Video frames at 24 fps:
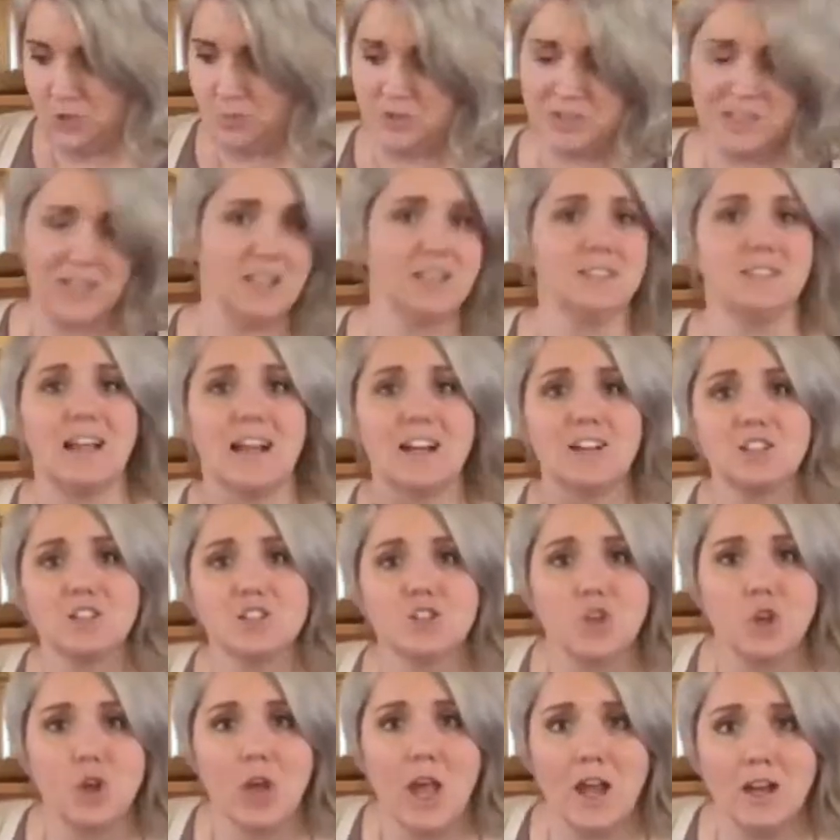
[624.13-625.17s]
you besides to actually
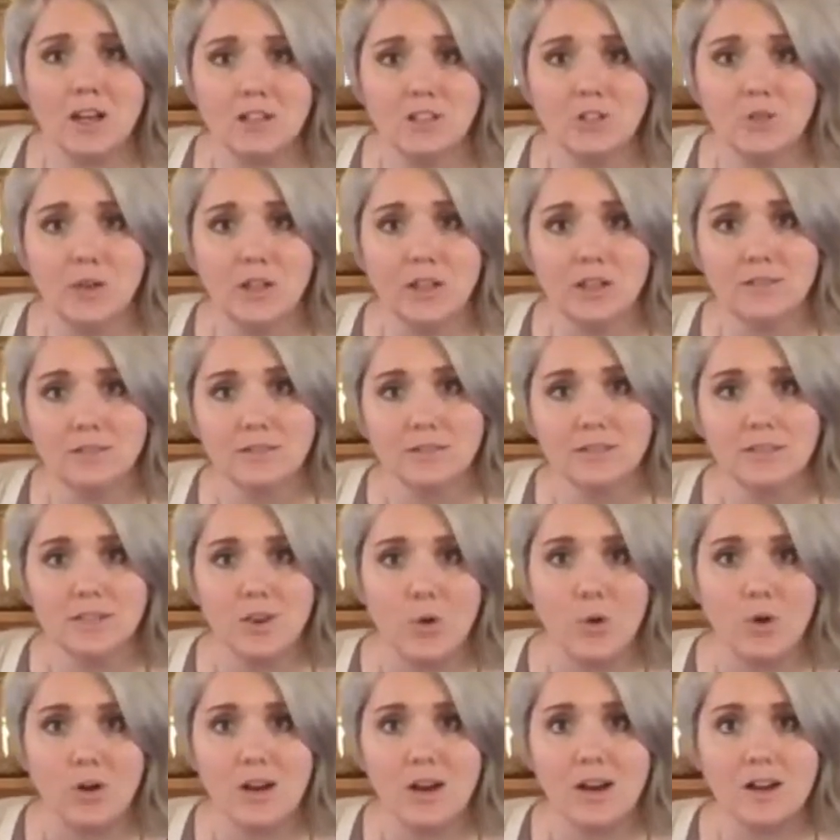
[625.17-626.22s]
show you how to do it. So
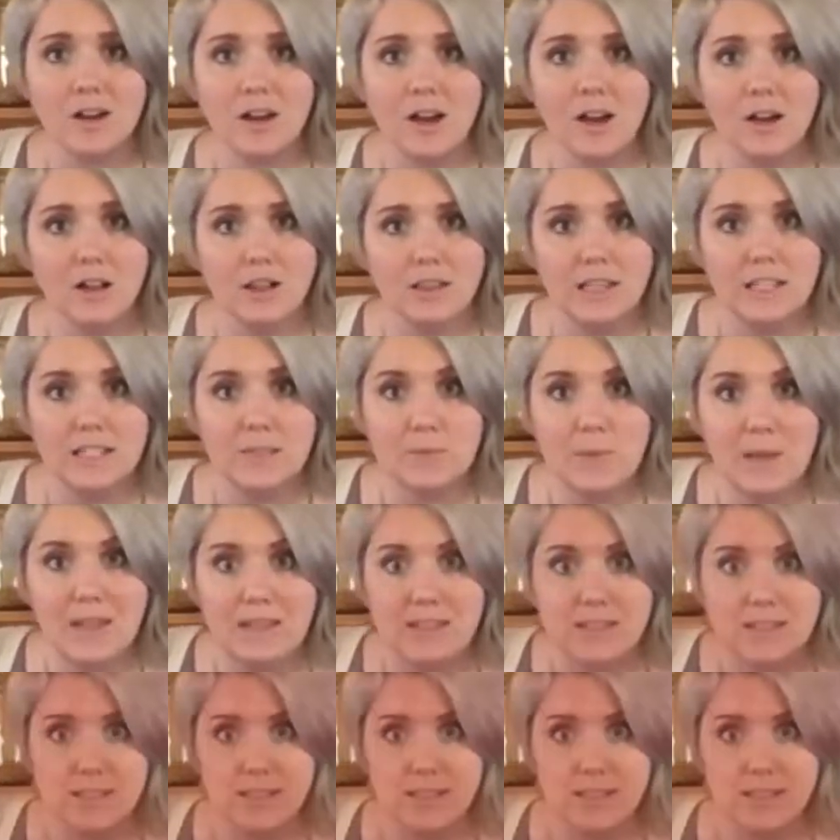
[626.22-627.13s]
let's make this